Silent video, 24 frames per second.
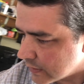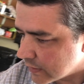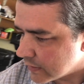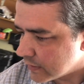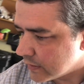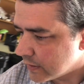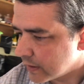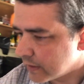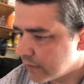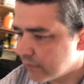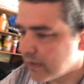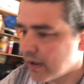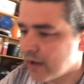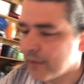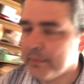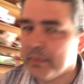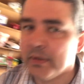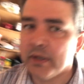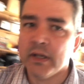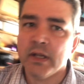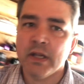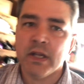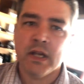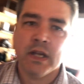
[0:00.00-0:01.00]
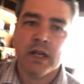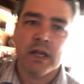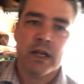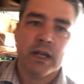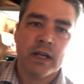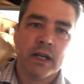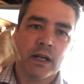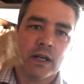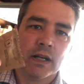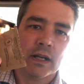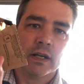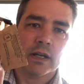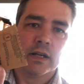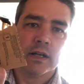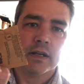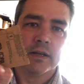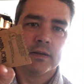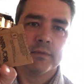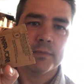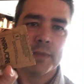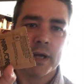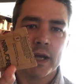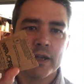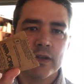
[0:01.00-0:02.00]
here, I grab,
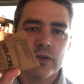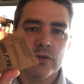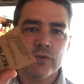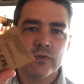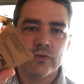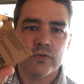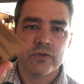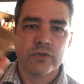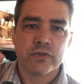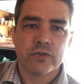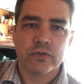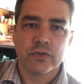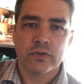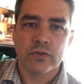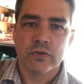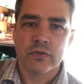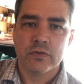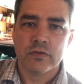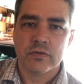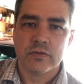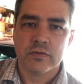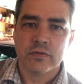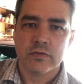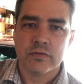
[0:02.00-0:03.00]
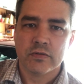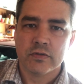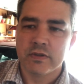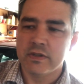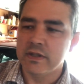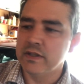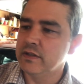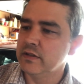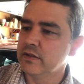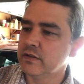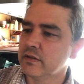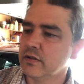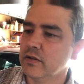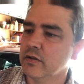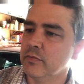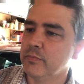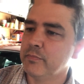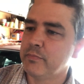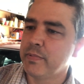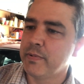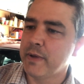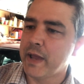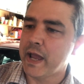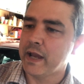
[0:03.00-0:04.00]
I use these little
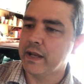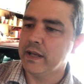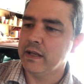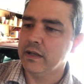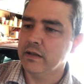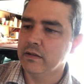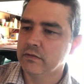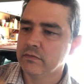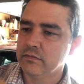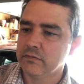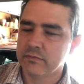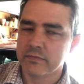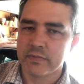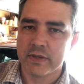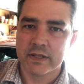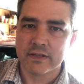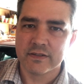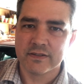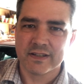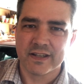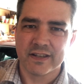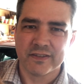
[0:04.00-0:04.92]
packing things. It's